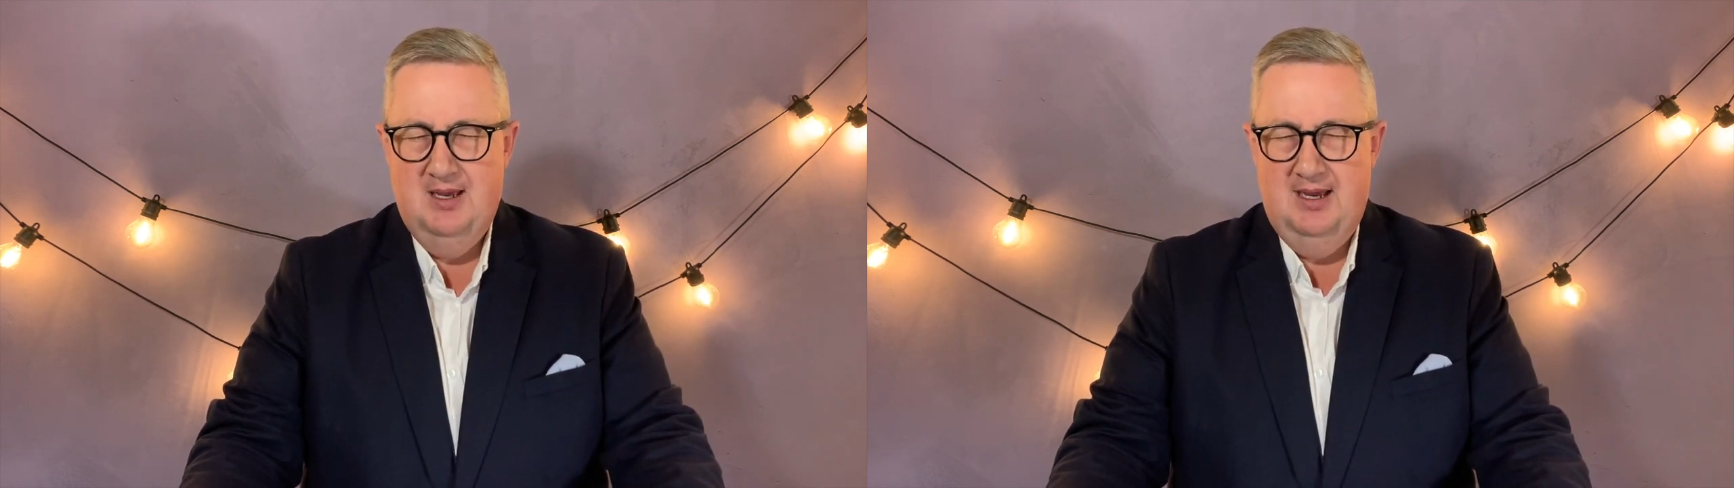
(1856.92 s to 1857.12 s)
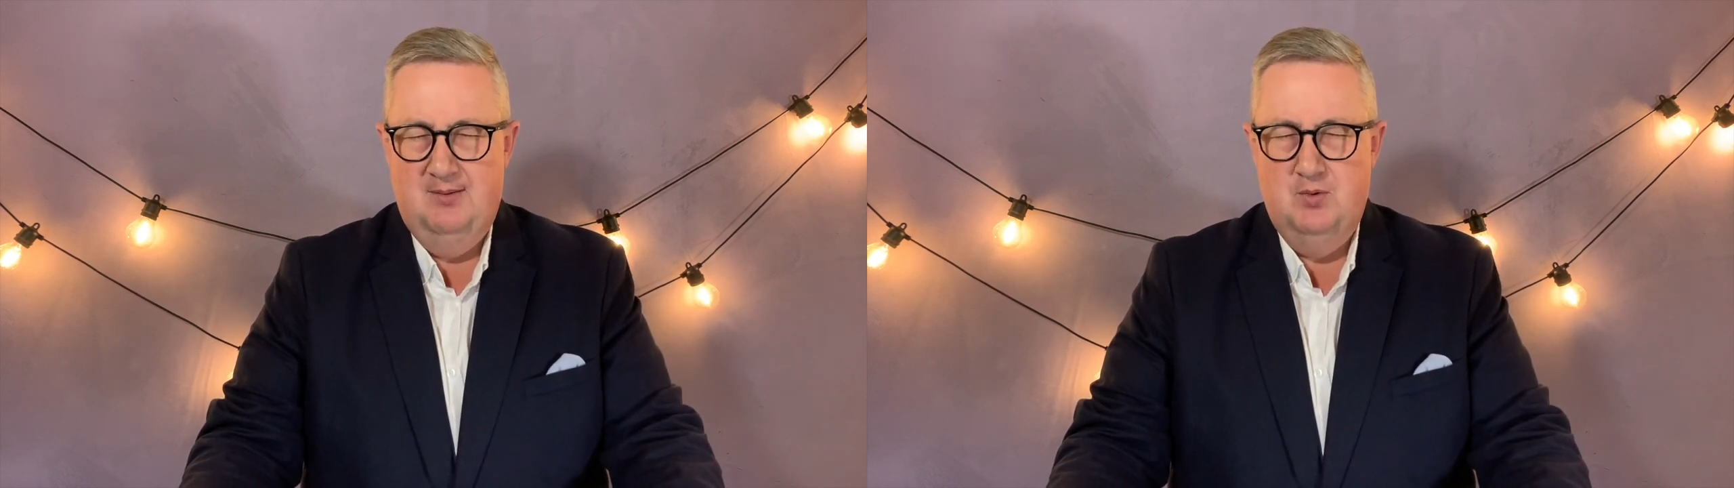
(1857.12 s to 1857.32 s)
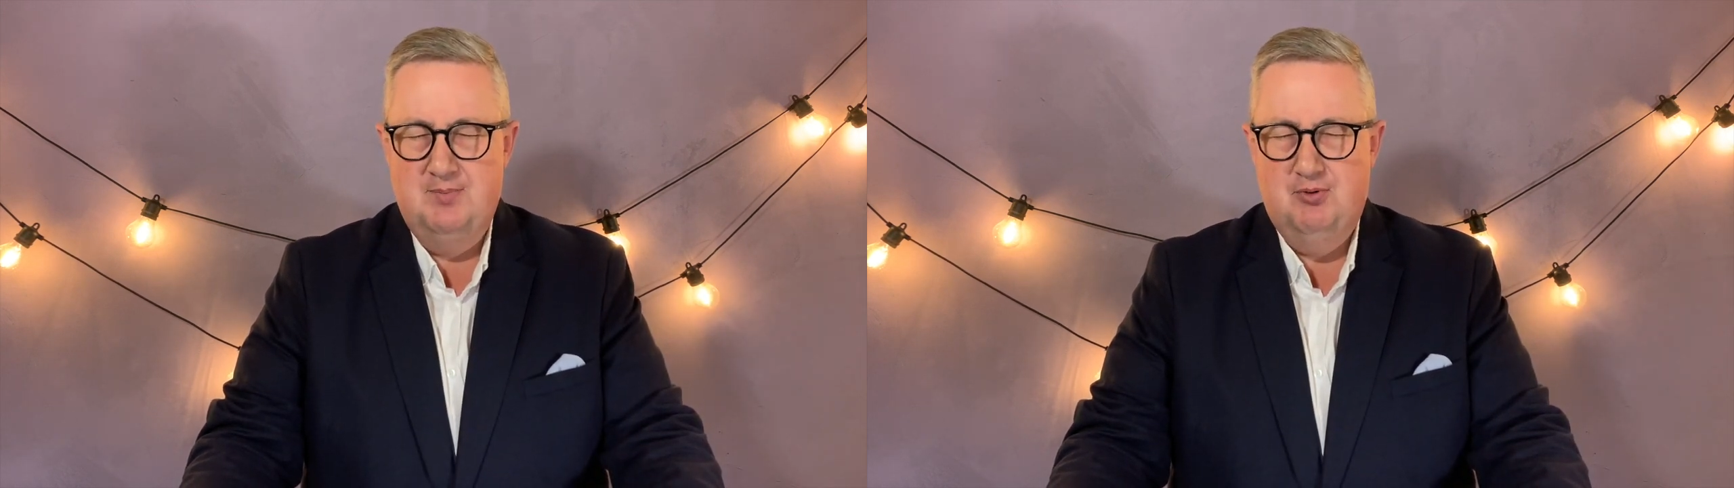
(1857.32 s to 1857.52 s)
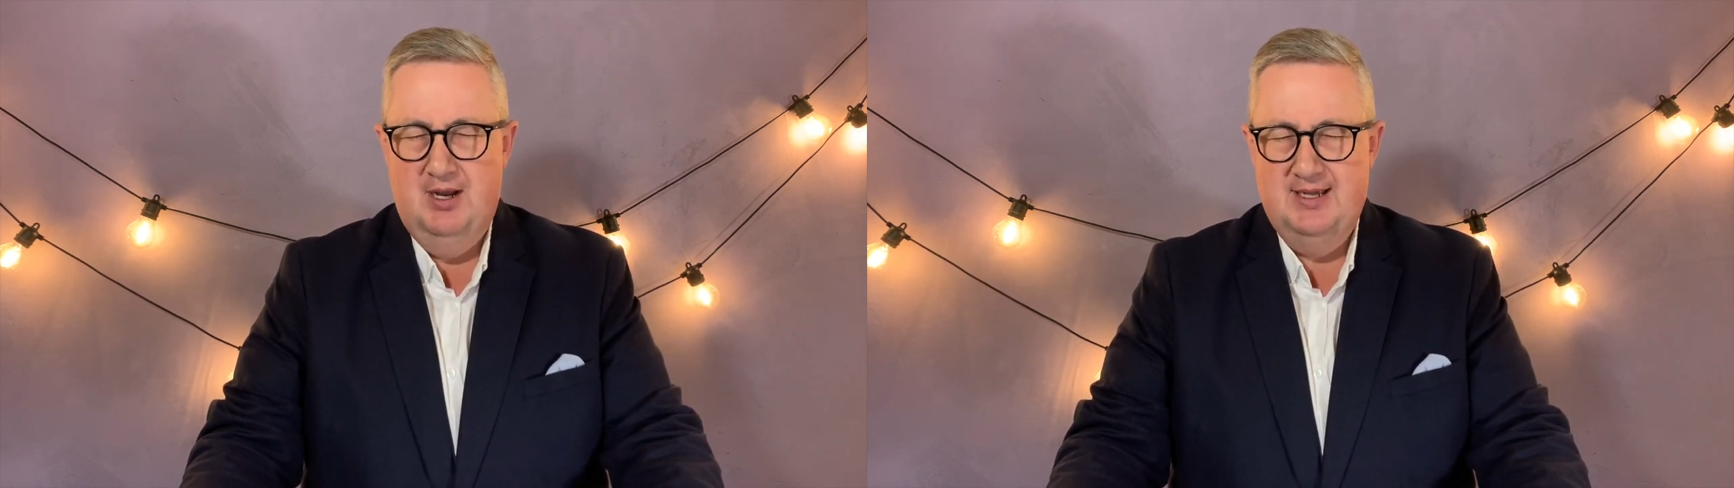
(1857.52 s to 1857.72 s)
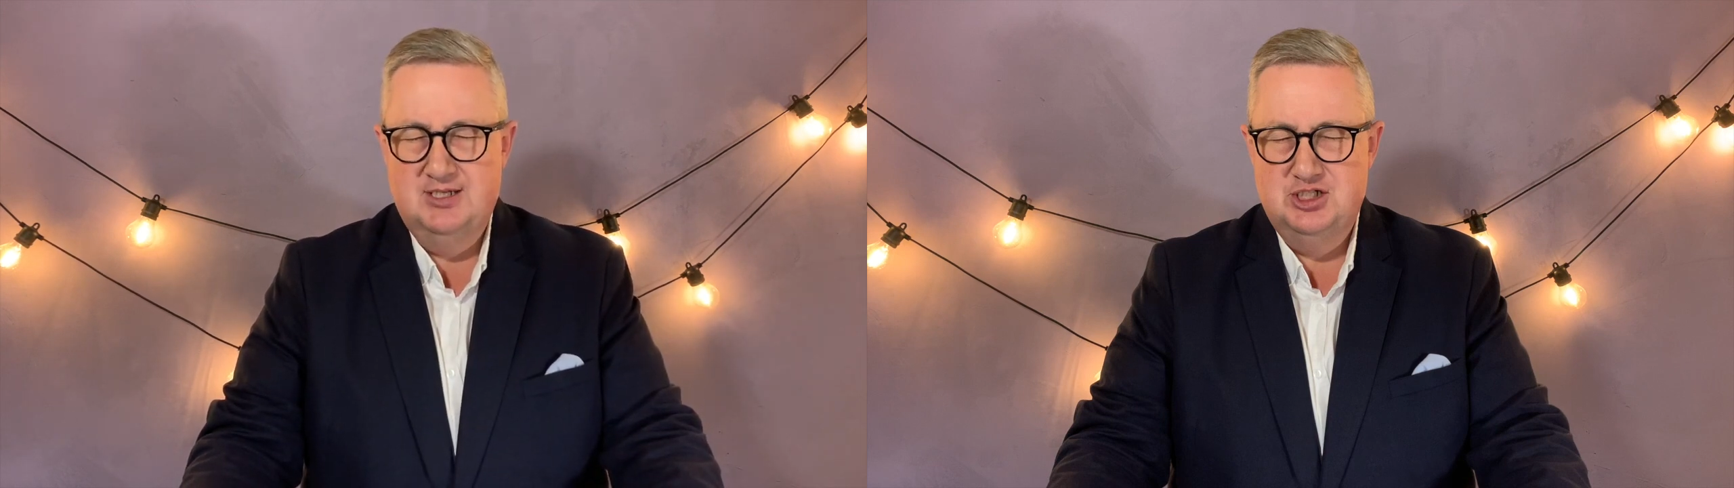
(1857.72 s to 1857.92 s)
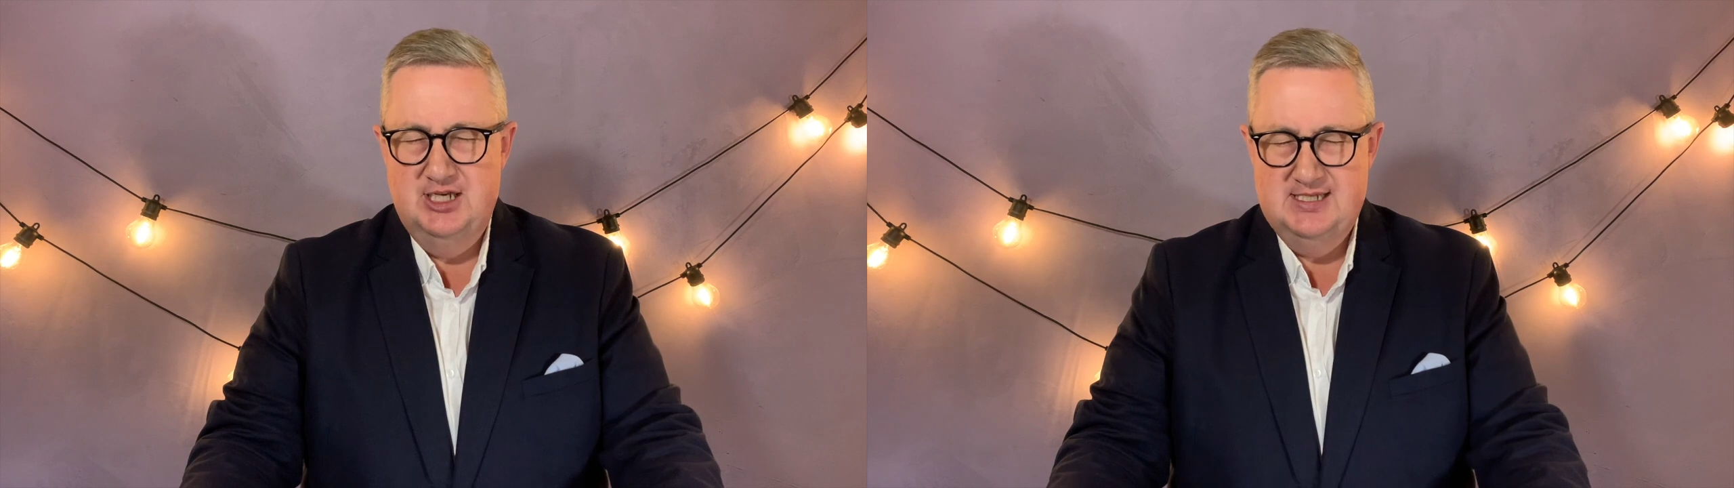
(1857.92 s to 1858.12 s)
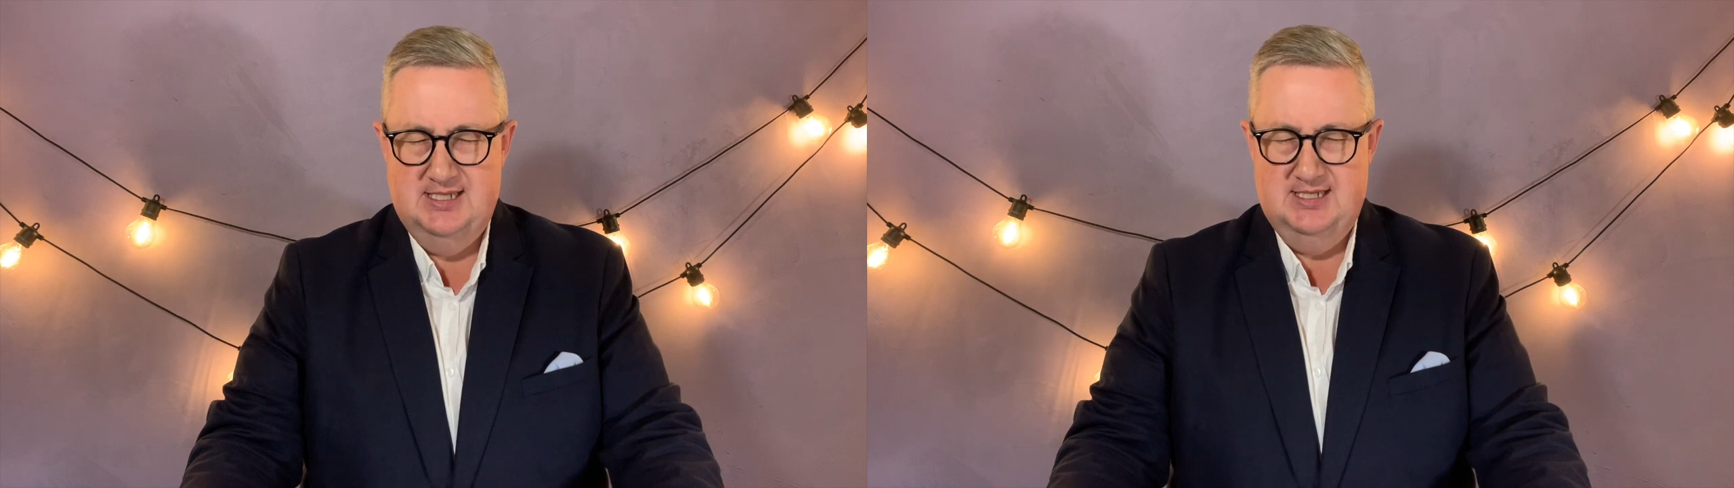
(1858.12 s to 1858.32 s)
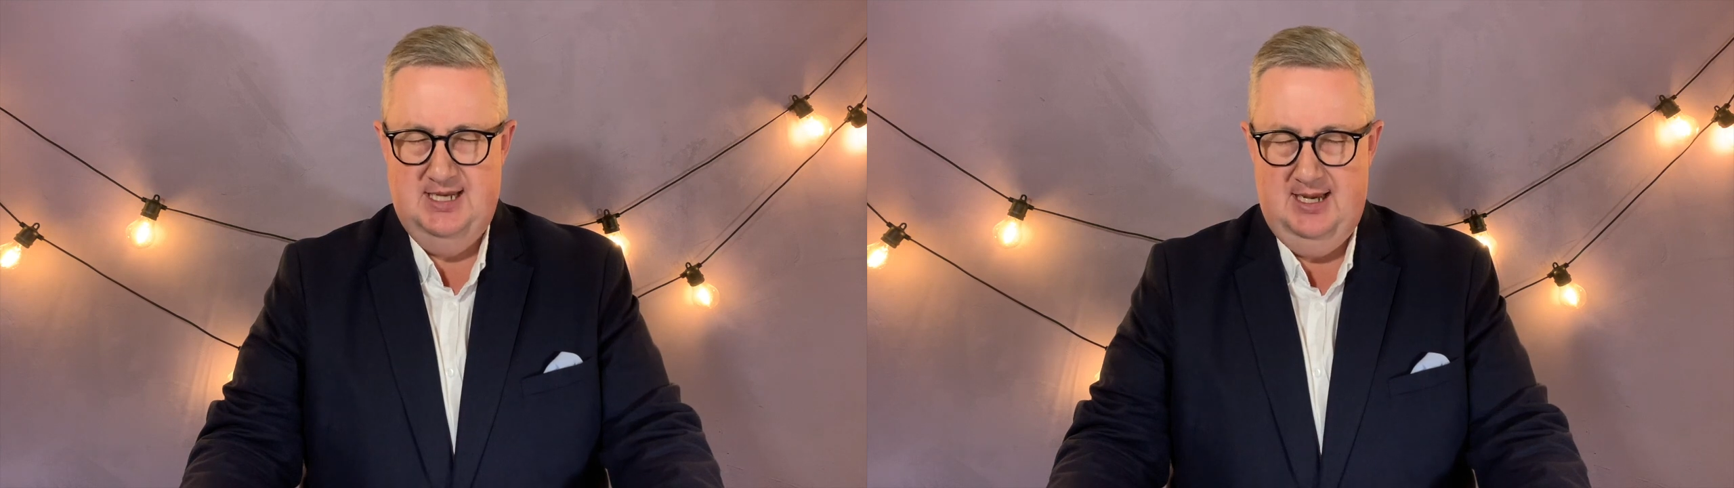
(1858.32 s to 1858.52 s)
And we pray in
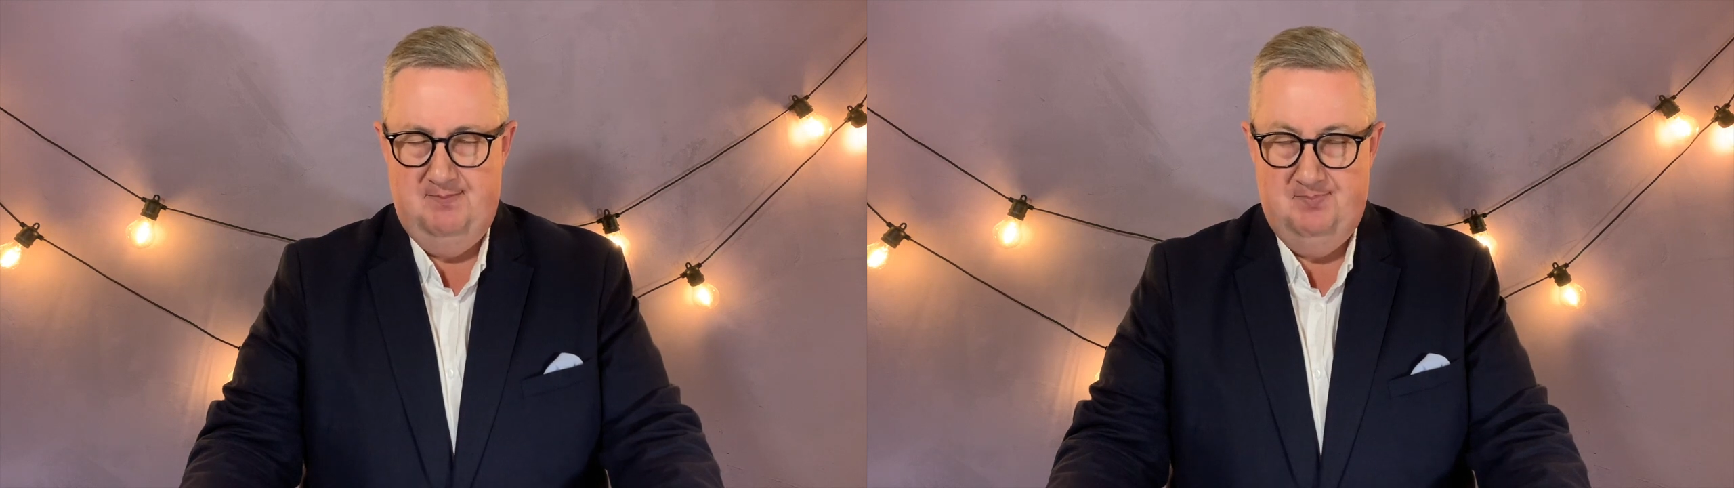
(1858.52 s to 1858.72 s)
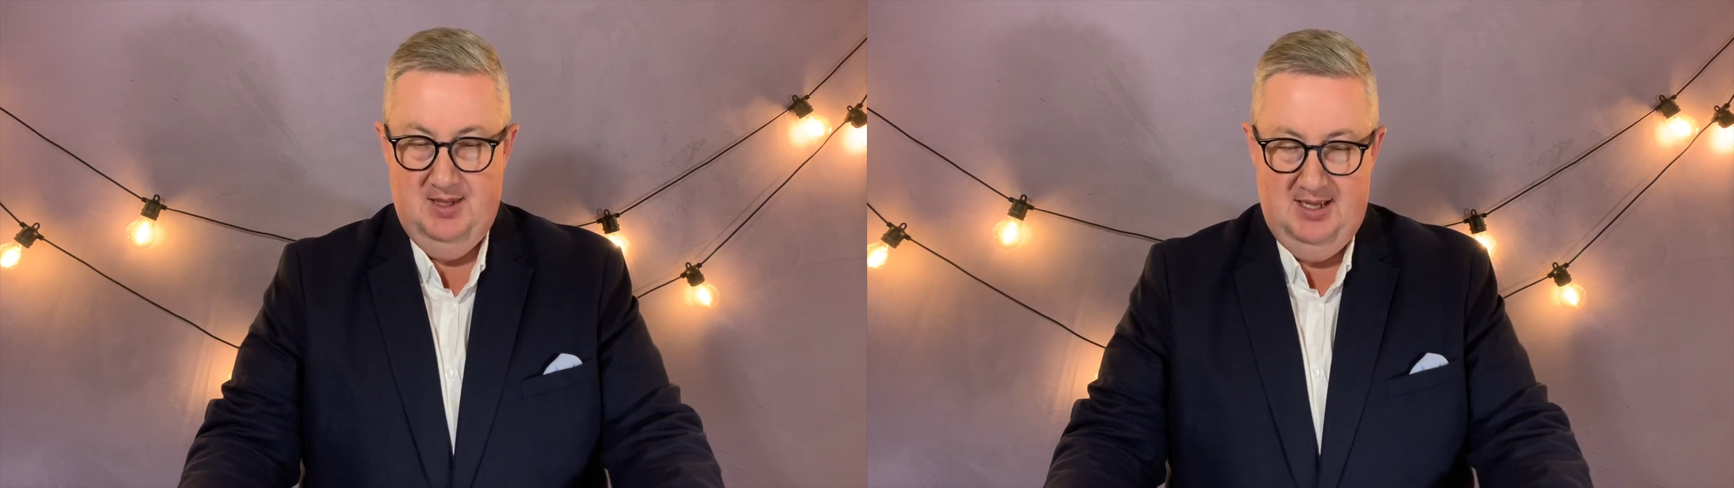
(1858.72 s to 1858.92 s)
Jesus' name.